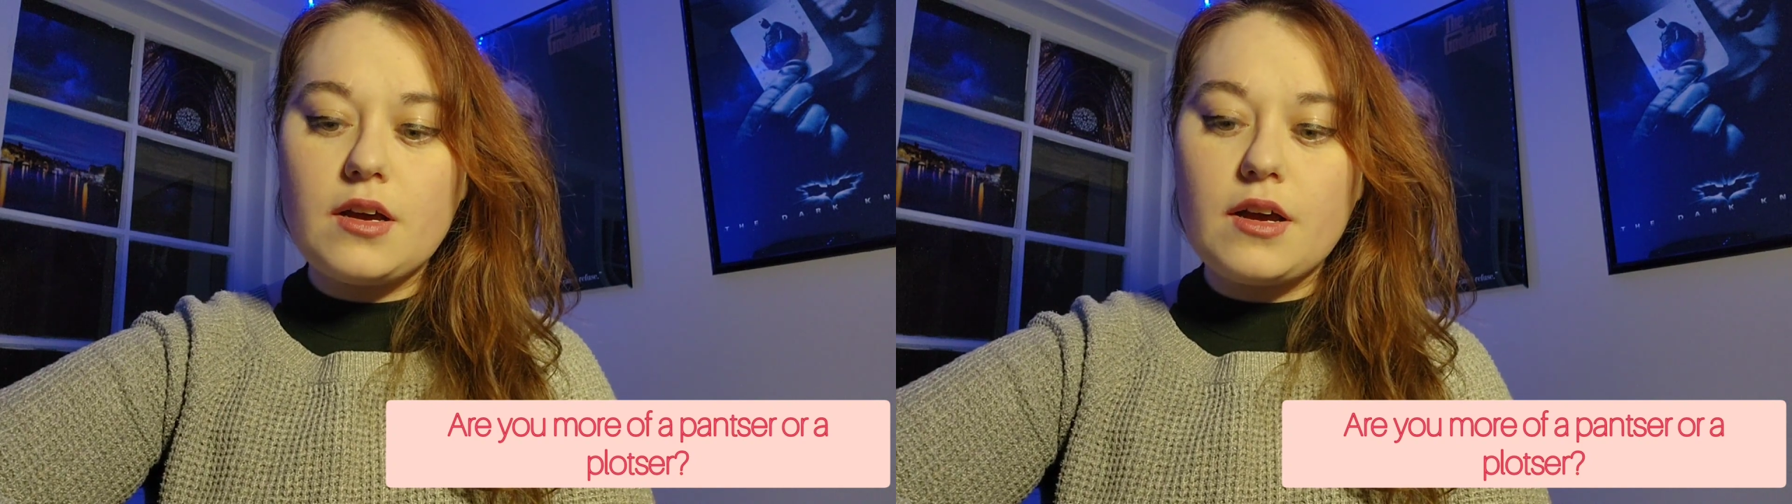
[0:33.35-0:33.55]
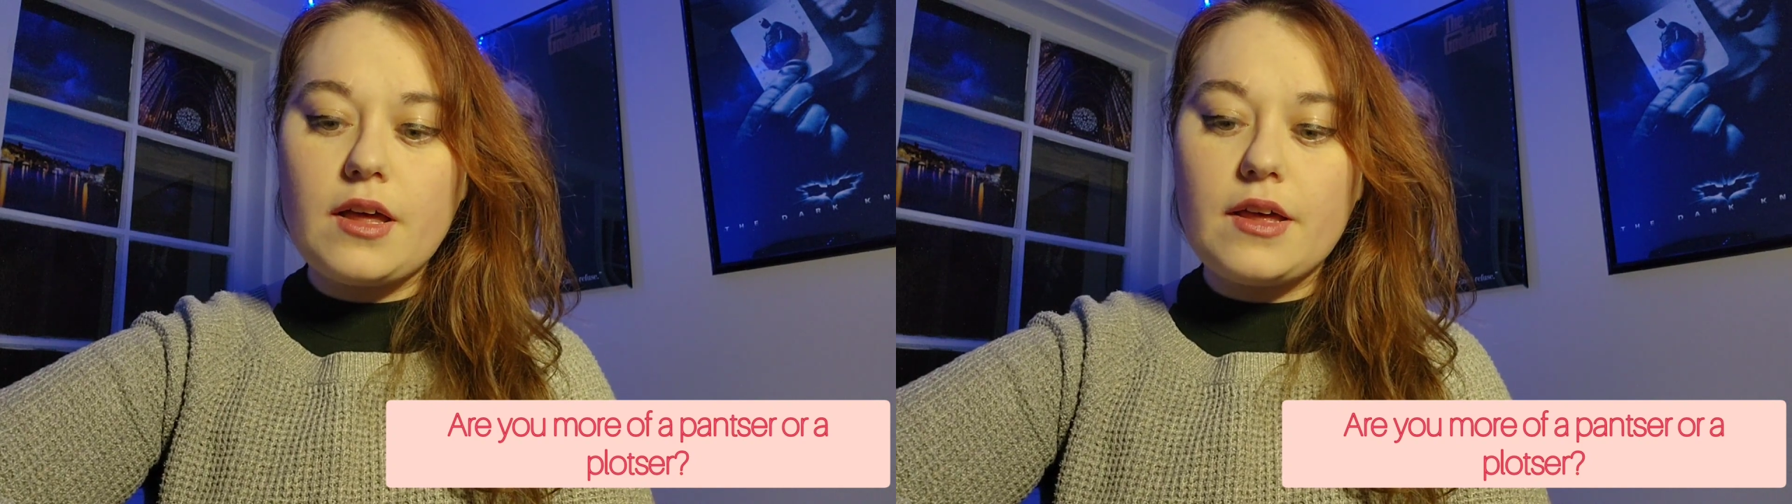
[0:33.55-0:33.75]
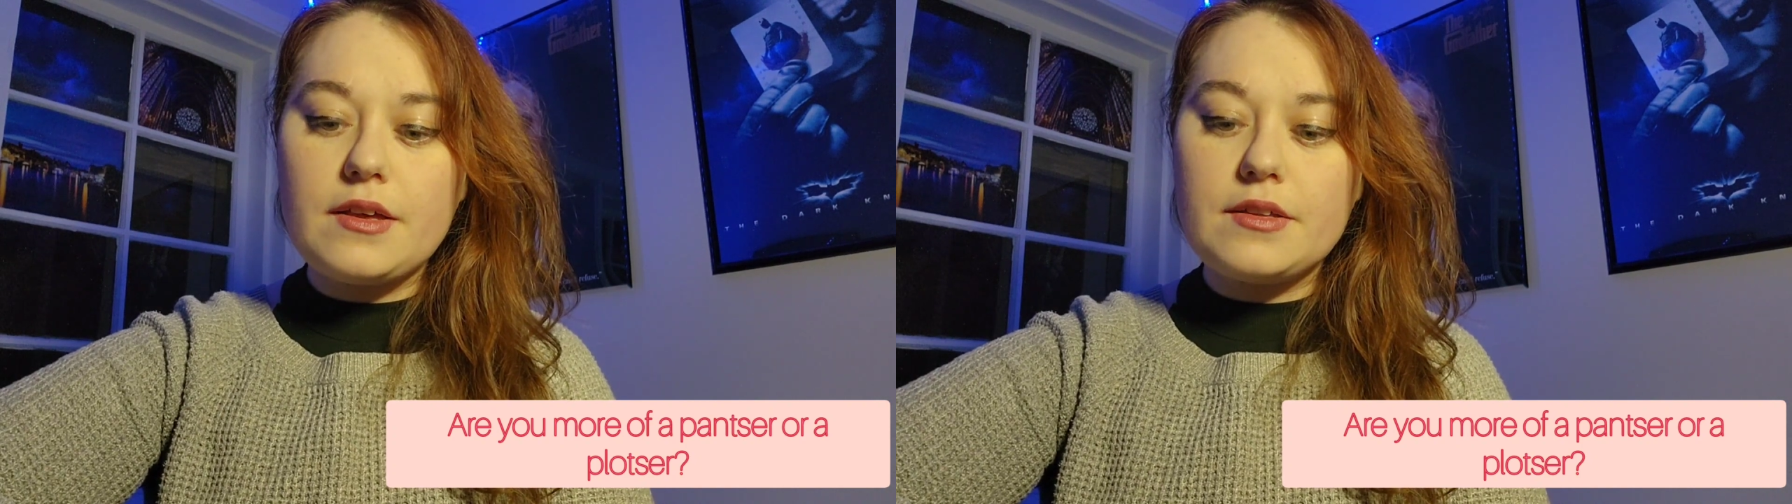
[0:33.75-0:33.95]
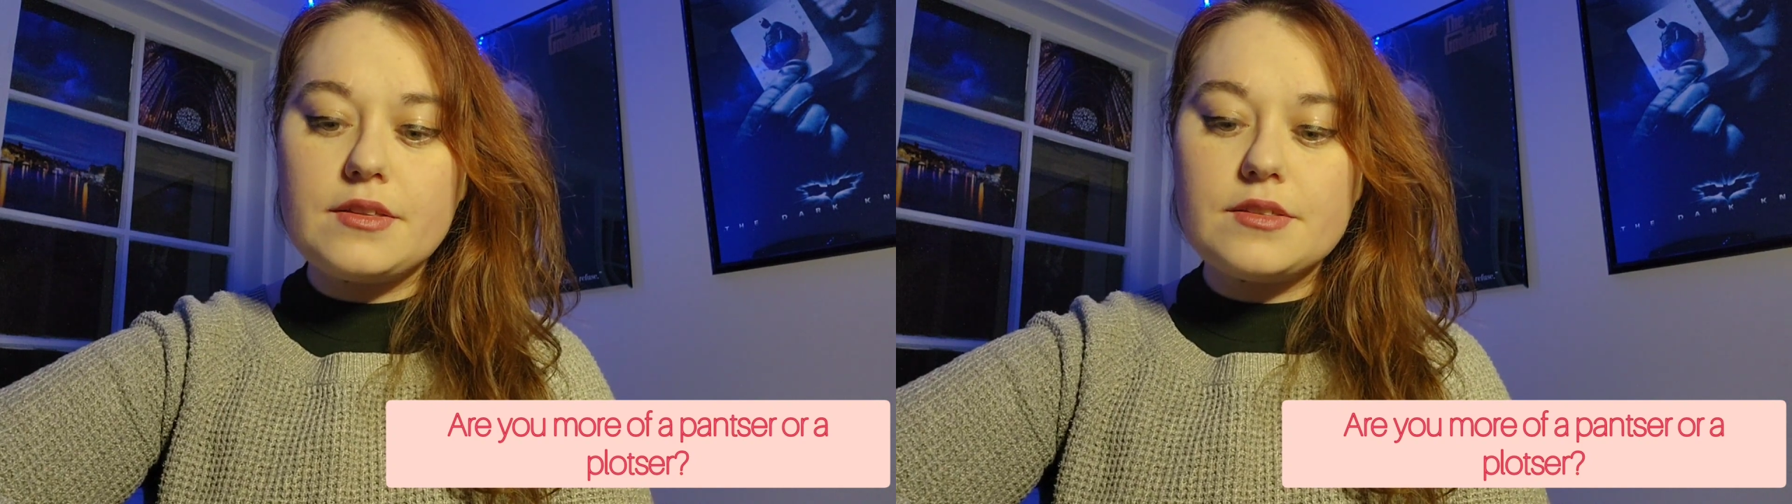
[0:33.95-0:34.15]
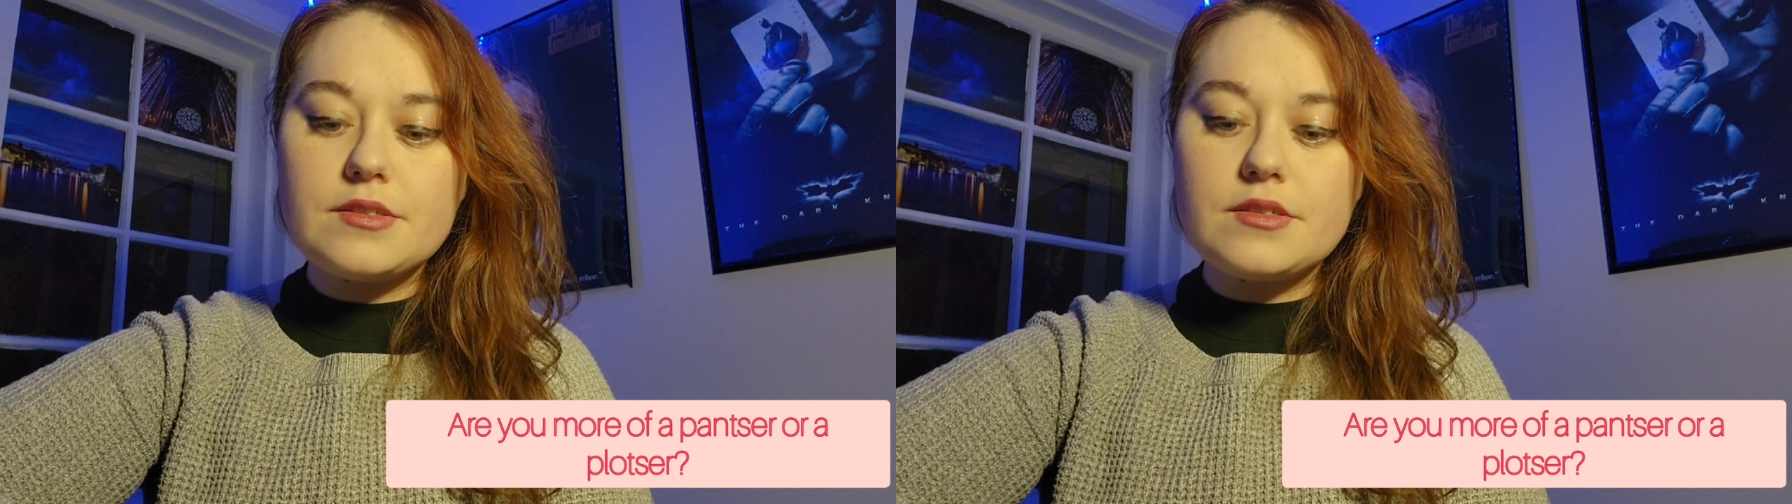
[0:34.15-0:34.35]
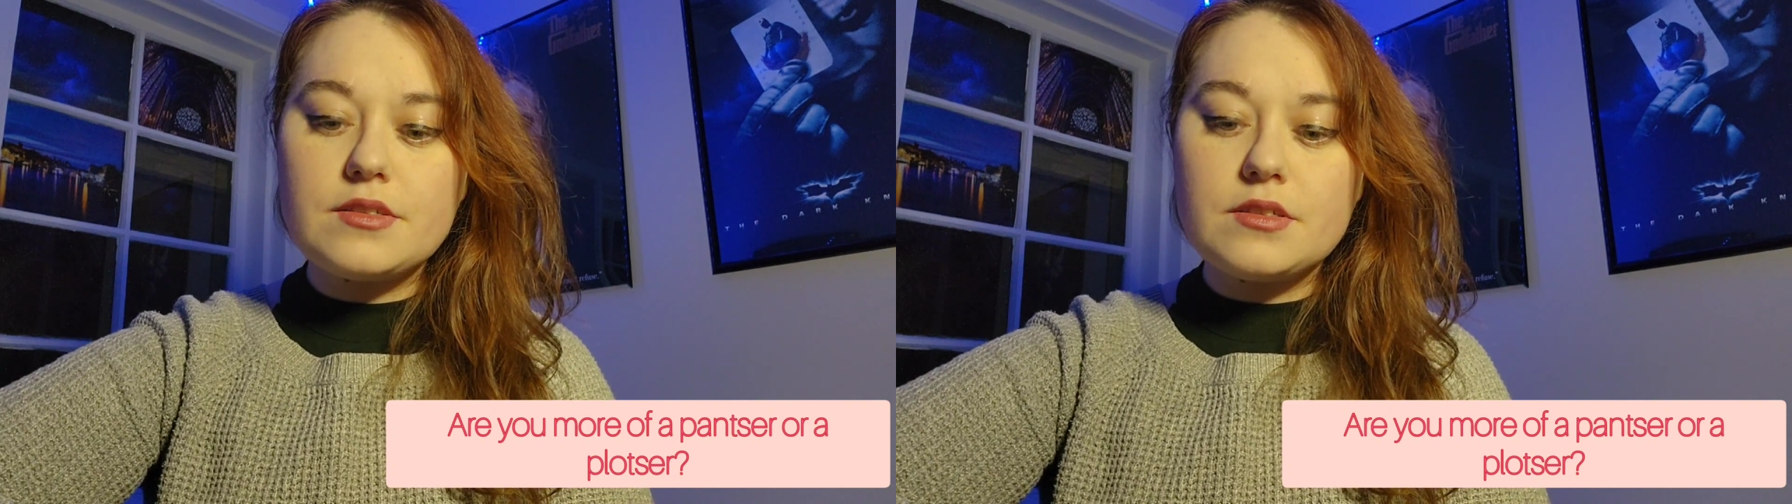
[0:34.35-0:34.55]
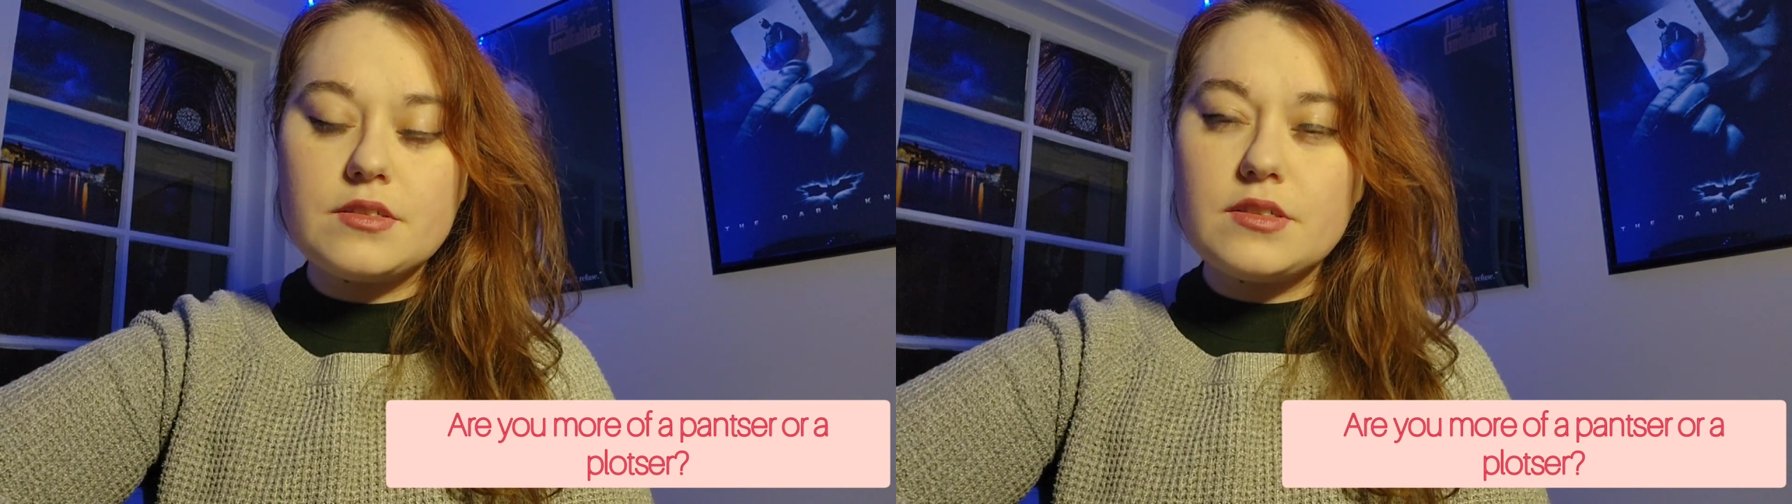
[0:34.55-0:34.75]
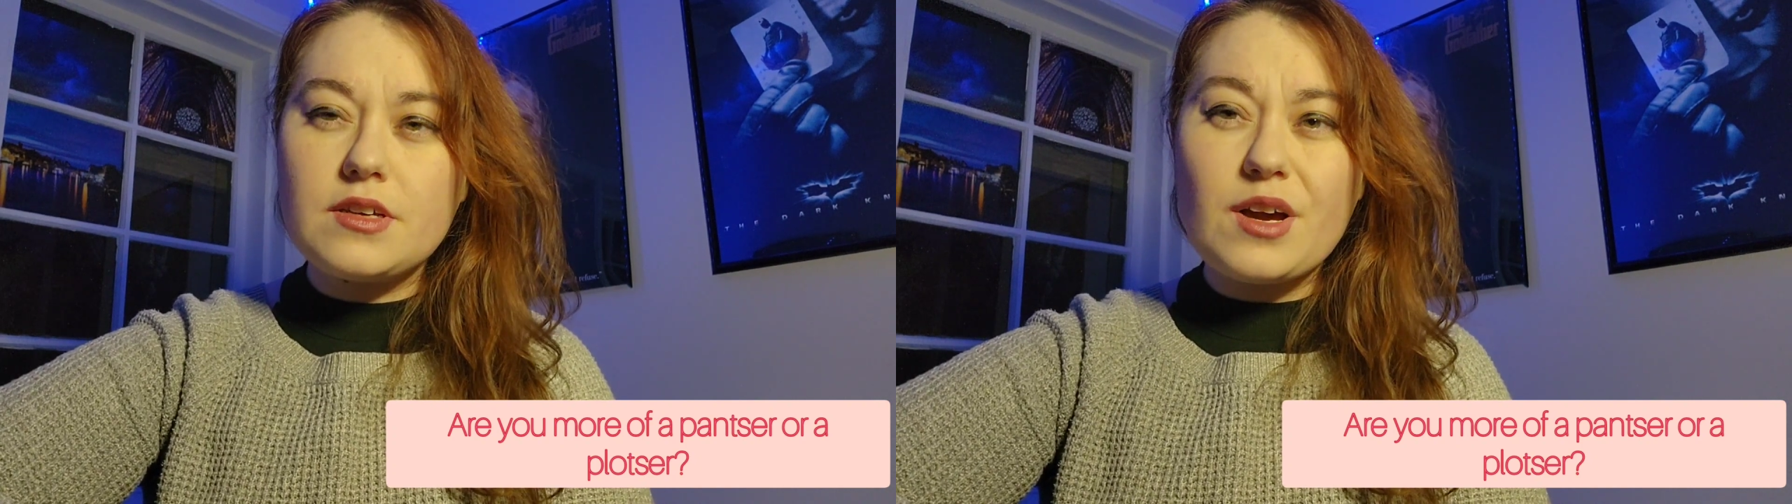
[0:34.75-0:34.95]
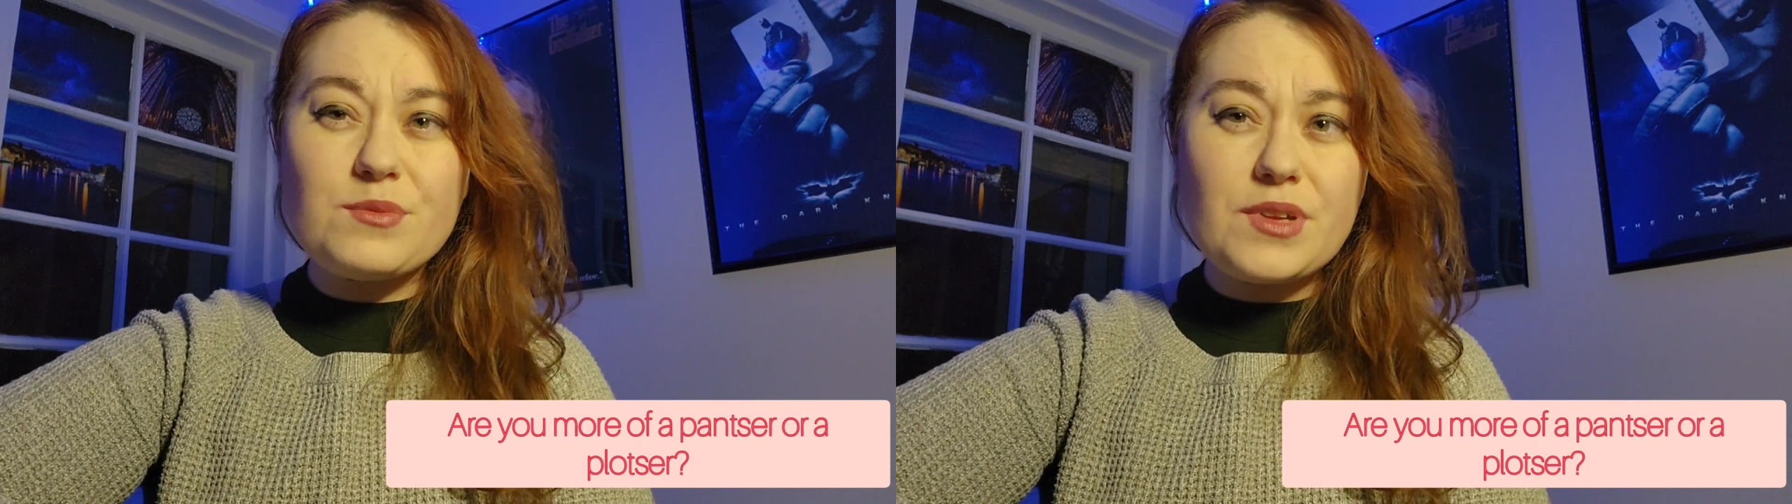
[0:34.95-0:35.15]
And I'm